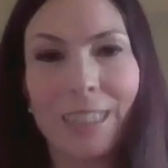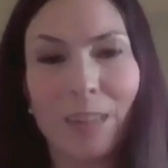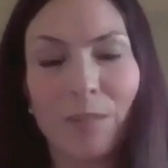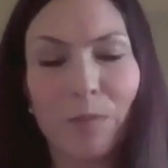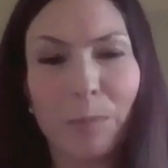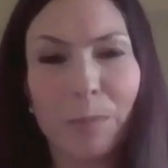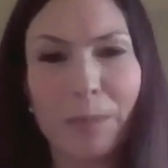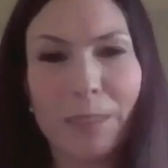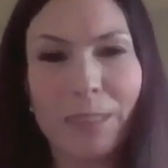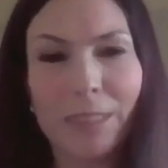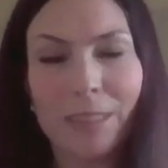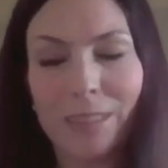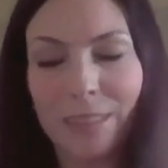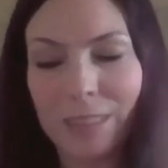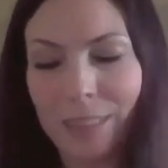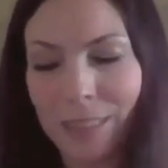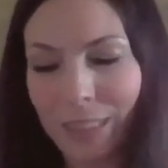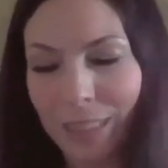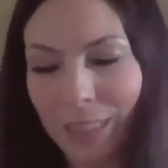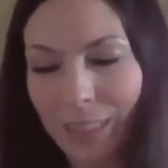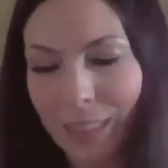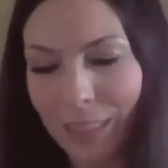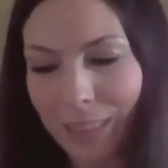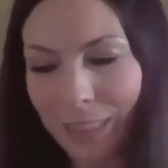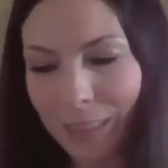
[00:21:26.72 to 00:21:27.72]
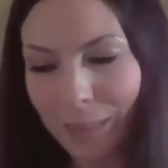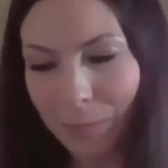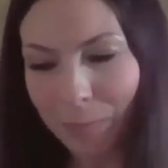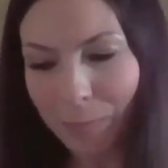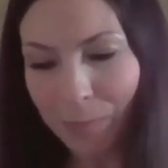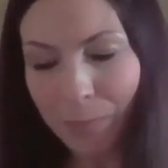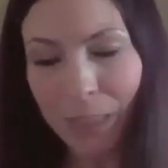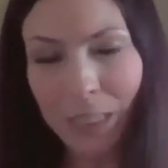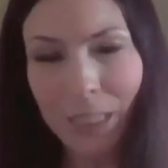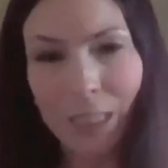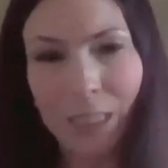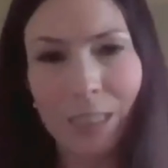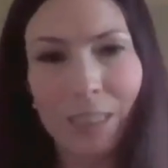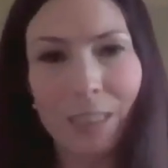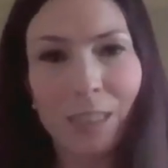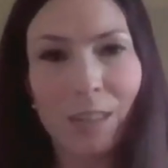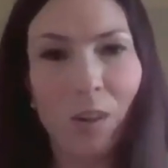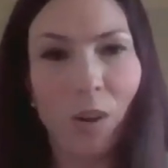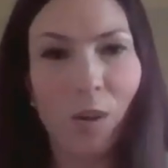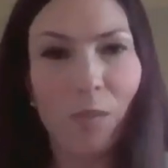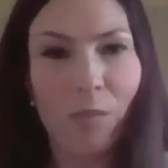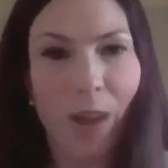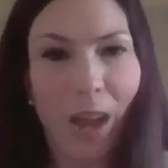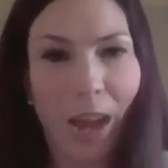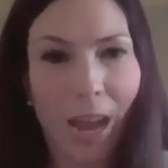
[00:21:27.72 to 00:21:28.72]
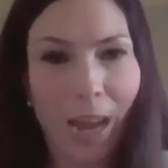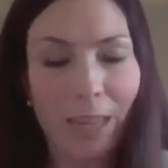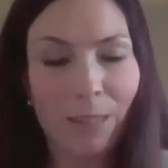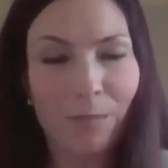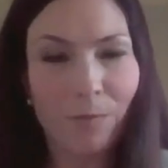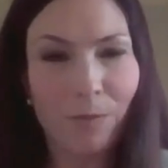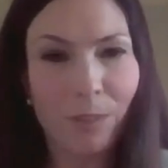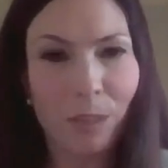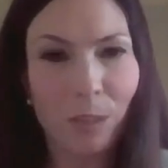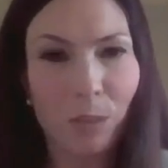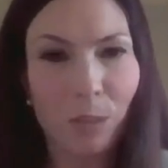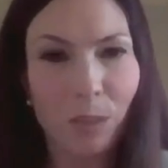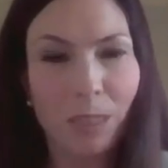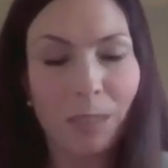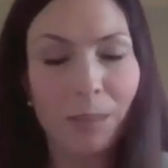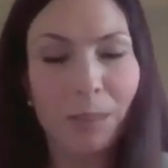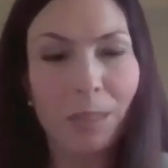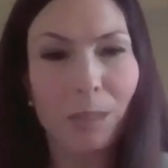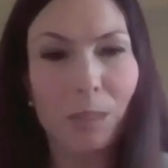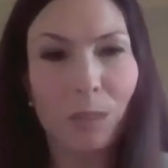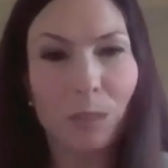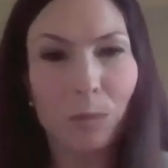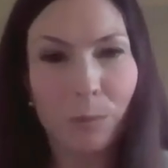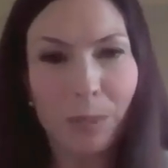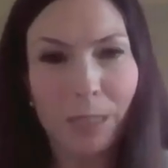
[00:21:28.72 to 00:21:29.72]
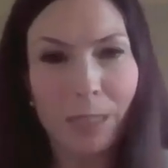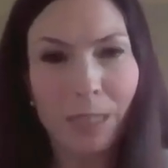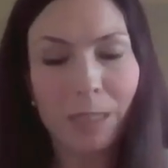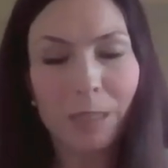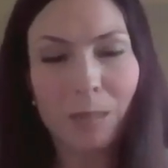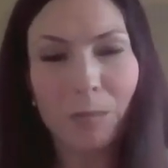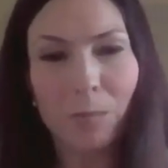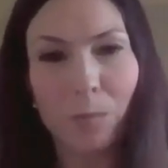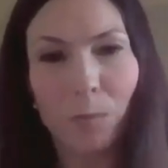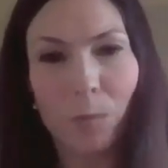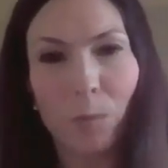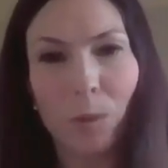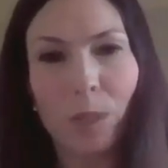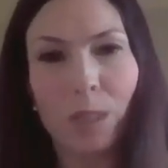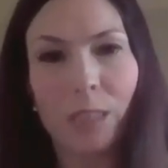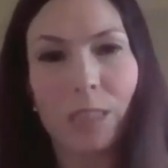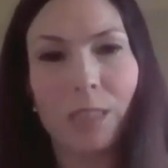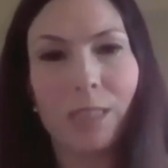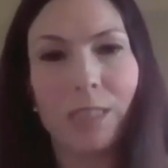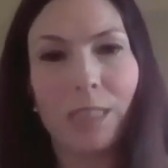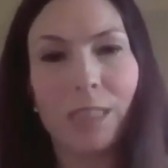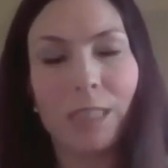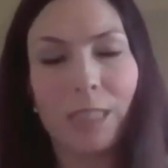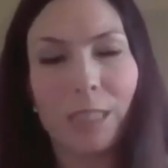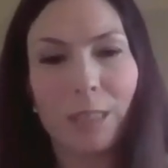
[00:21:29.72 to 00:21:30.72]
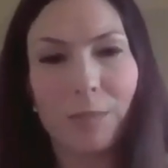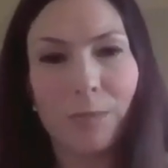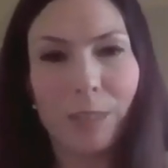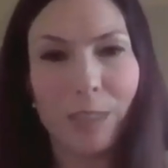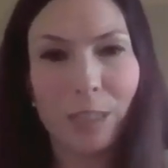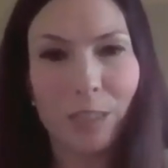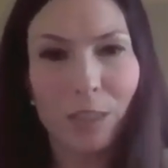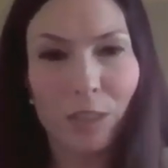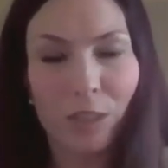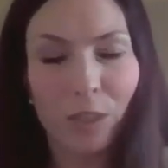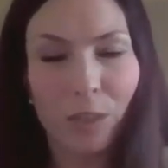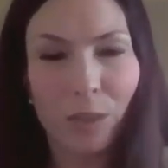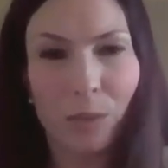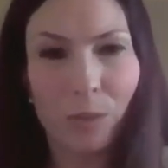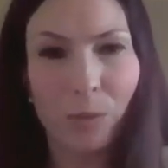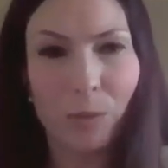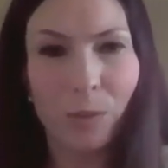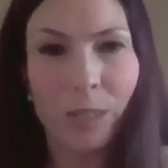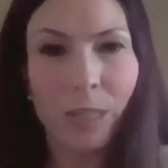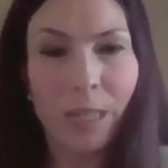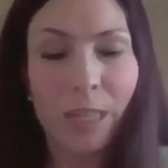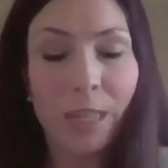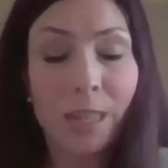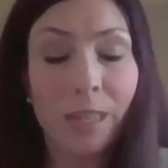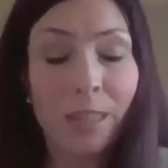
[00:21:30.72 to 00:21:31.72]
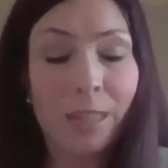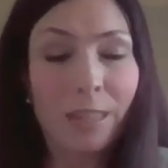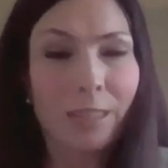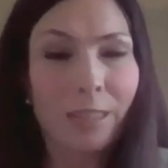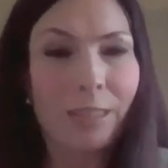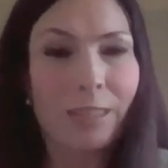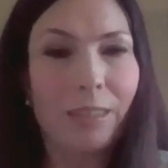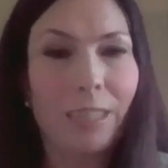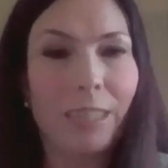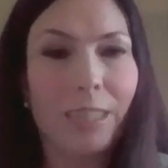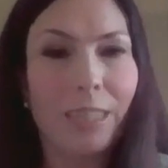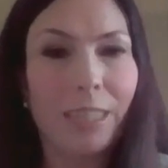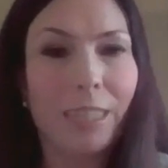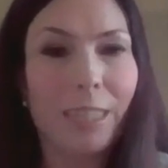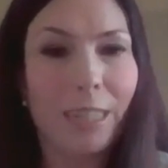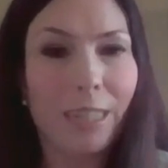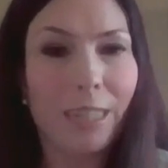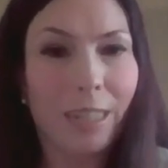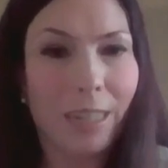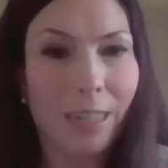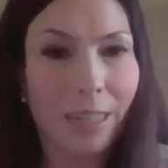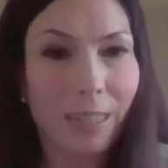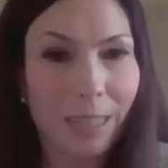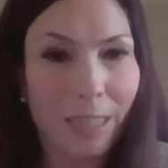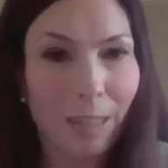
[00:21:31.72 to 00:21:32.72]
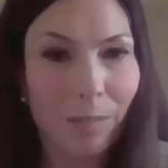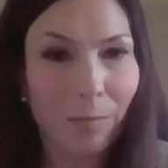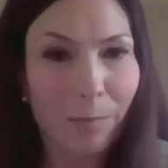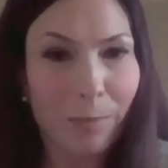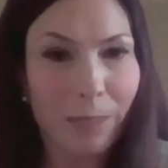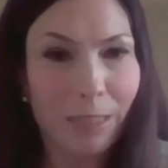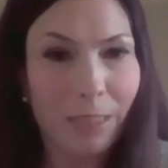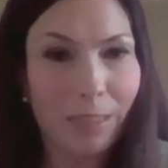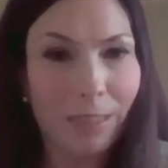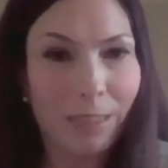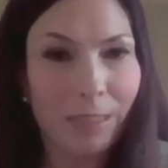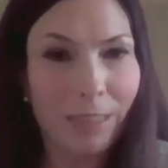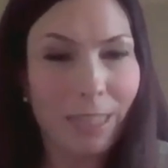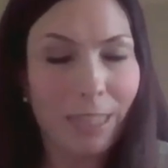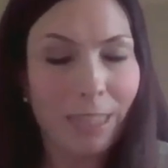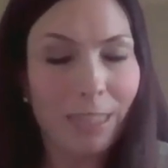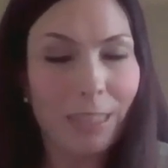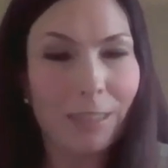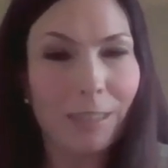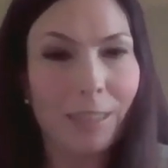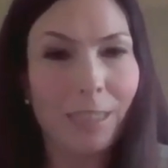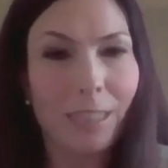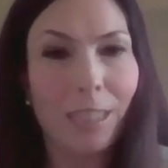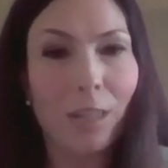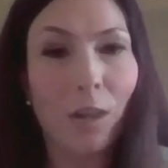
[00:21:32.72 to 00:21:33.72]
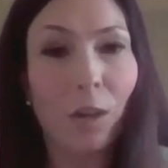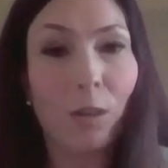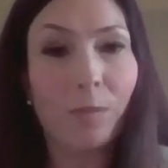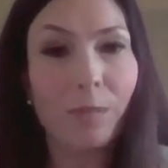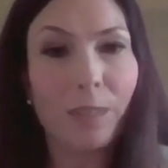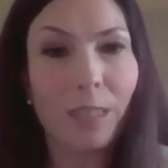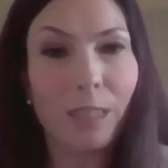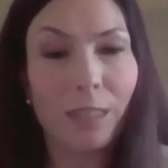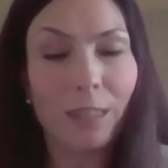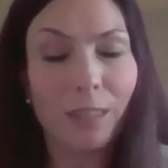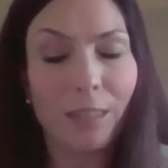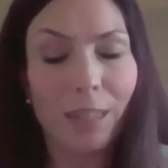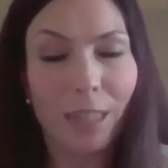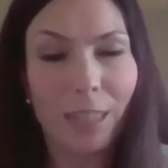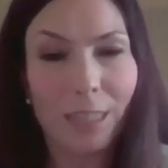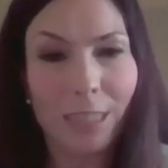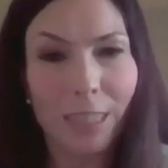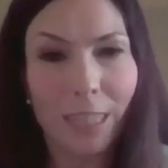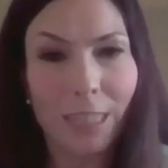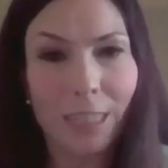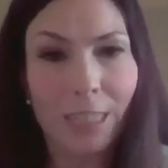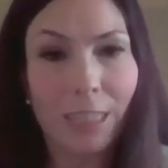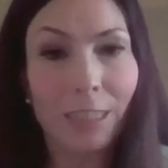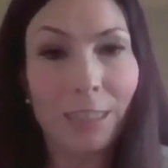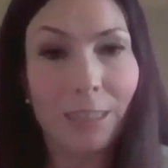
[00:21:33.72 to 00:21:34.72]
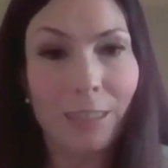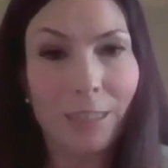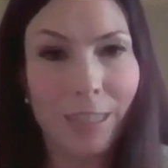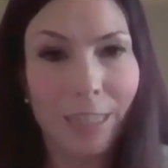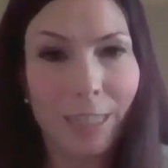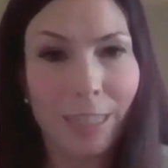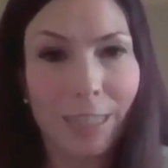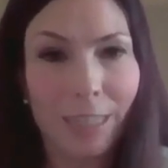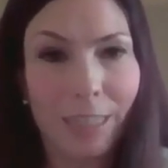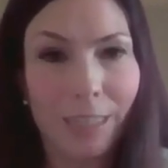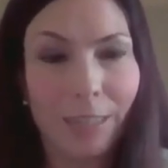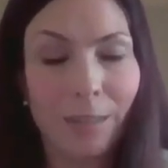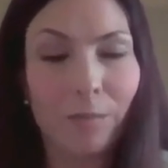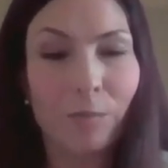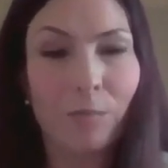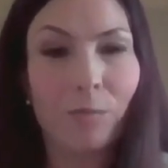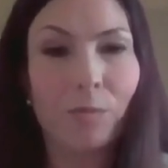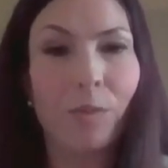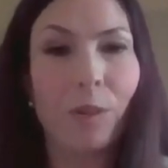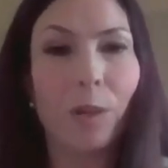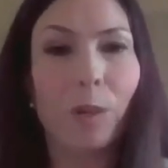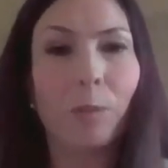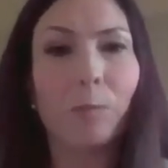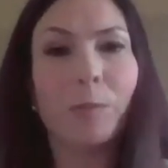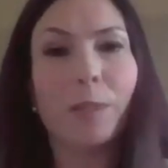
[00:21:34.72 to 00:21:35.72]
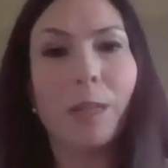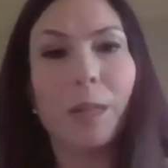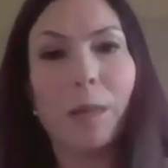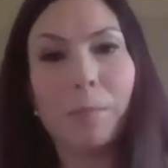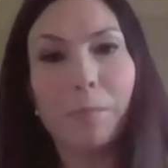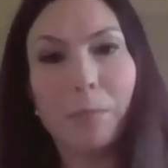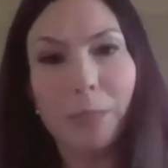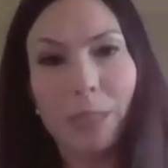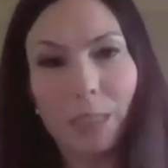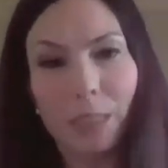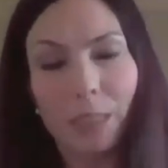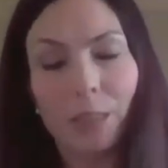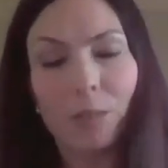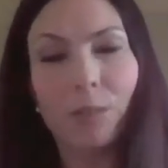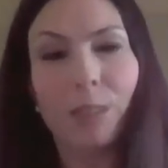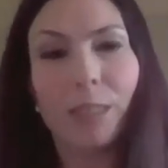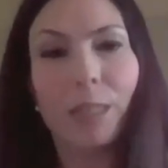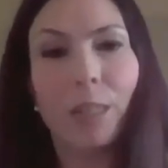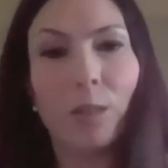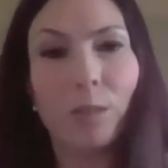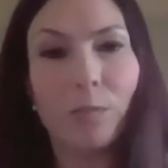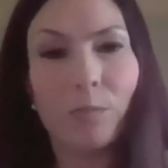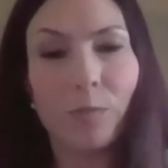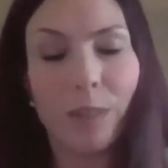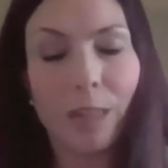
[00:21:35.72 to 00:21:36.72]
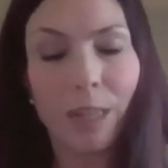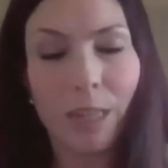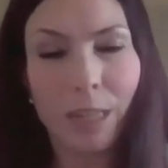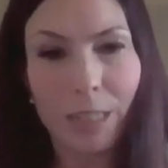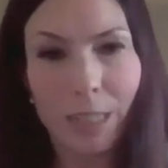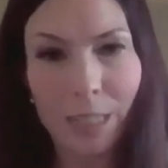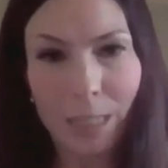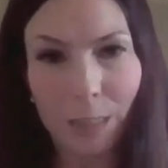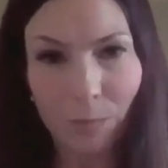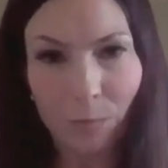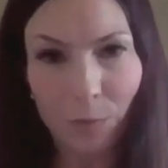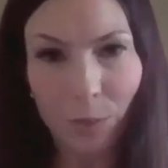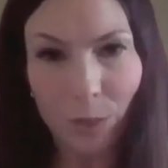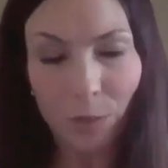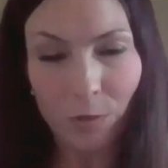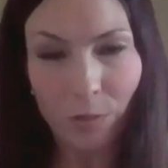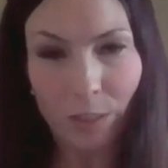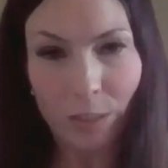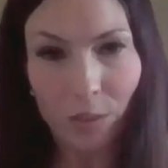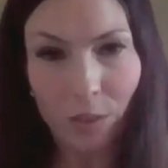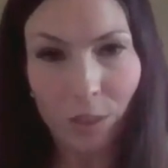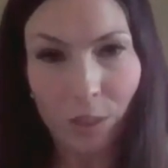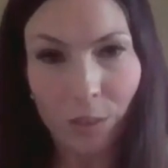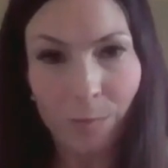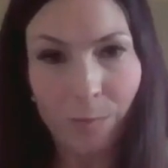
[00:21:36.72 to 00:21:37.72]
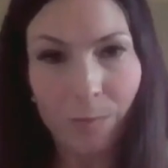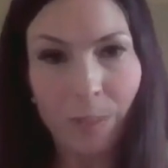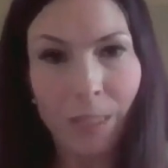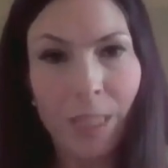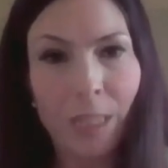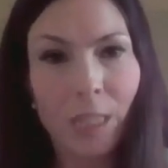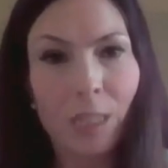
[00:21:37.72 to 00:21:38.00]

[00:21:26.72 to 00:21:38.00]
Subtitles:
government mission of Hack for Sweden was given to the Government Agency of Digitalization, DIG, from the Ministry of Infrastructure.